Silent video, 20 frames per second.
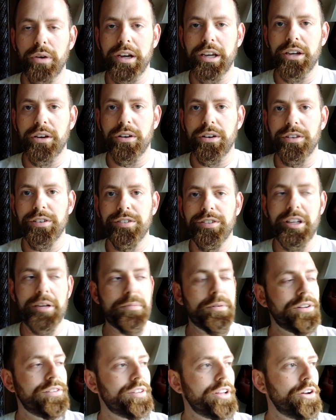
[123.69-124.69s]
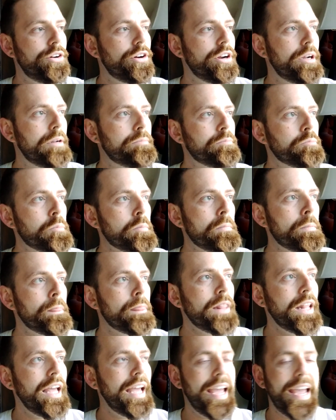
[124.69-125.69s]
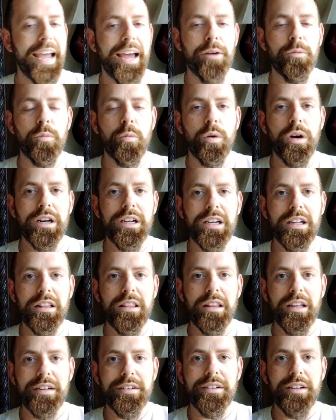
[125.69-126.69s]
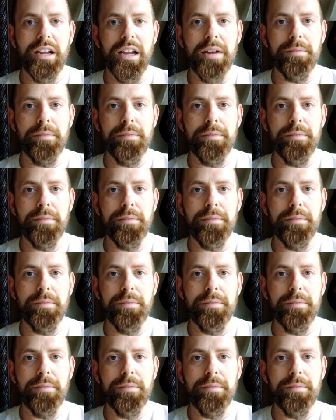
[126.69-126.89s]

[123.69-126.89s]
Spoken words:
I can go to sleep, etc. And what clicked